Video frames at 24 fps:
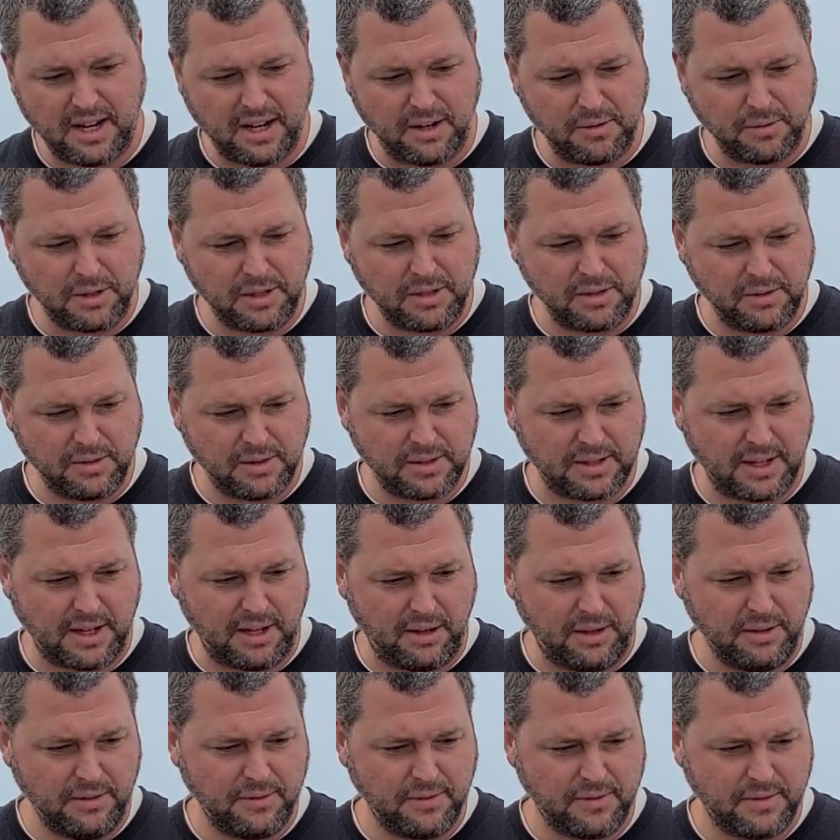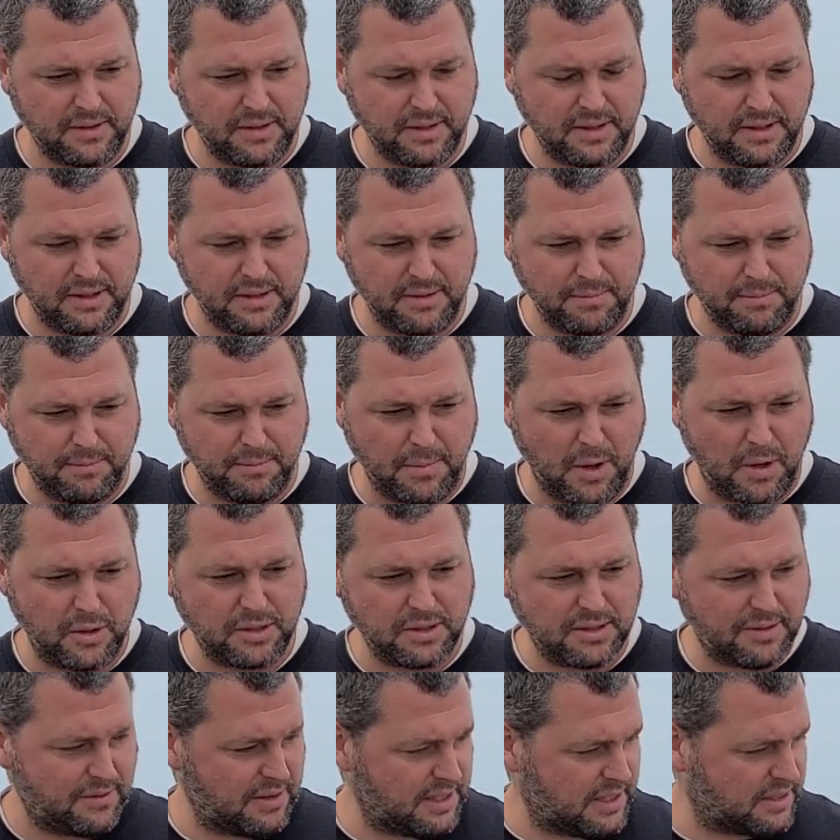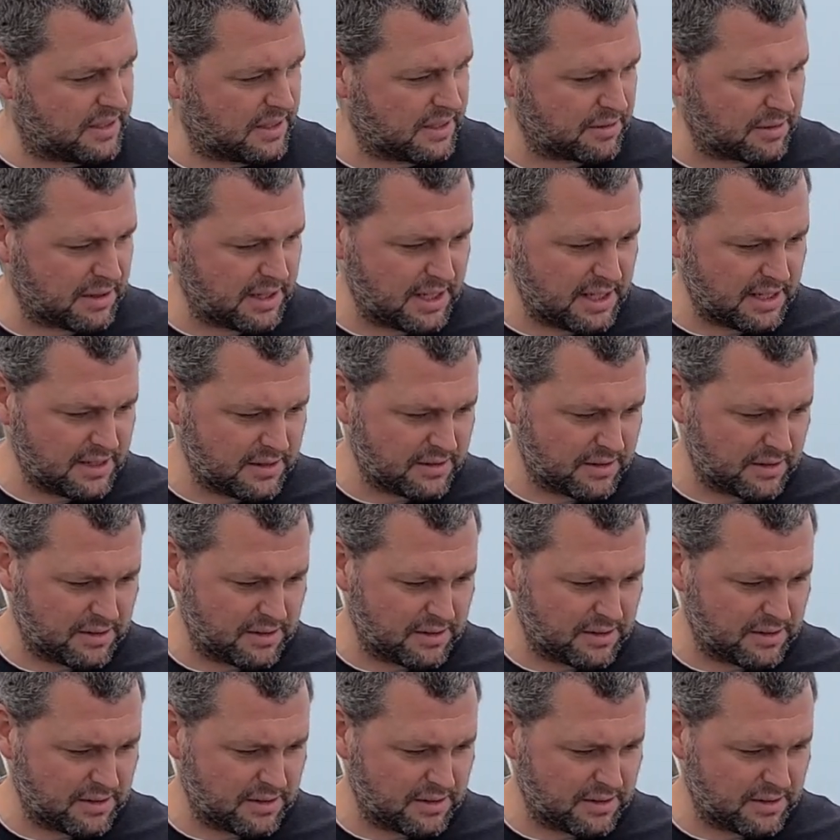We do sell most of these ingredients